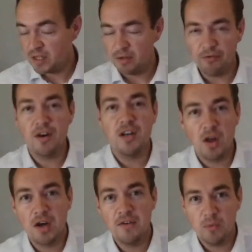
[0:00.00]
front
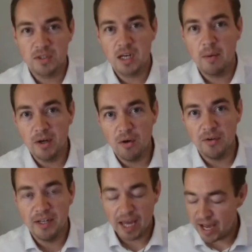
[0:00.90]
line of what's going
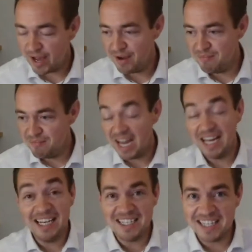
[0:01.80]
on, at
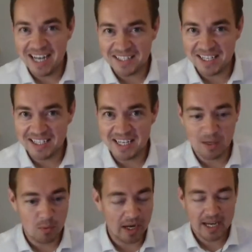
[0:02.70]
least in Essex
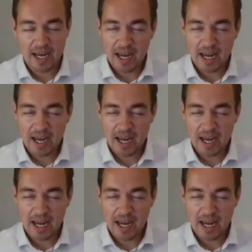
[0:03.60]
anyway,